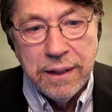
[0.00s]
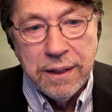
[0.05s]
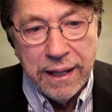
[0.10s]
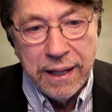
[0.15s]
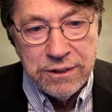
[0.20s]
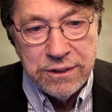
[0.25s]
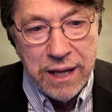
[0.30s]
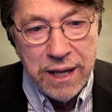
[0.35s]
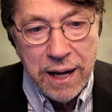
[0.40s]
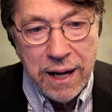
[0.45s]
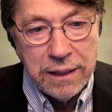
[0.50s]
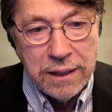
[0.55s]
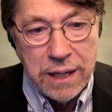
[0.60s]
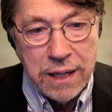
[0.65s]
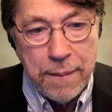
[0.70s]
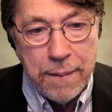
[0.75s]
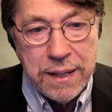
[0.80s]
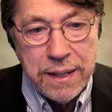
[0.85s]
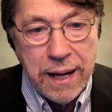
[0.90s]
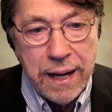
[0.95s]

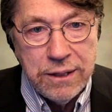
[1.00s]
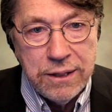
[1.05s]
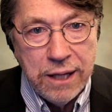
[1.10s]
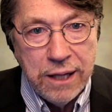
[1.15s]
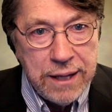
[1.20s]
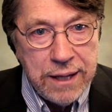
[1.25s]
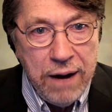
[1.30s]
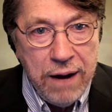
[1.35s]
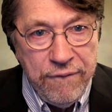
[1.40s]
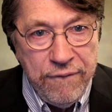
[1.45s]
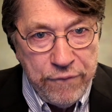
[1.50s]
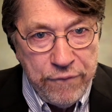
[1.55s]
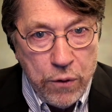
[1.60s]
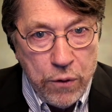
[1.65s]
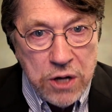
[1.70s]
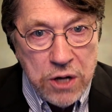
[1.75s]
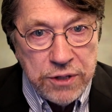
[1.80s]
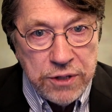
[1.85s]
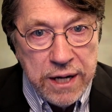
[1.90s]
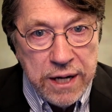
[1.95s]
Exactly. I mean, as
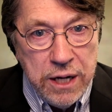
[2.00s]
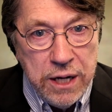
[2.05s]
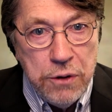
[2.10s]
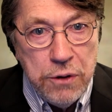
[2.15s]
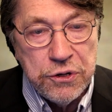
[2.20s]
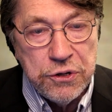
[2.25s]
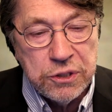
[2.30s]
far as I know,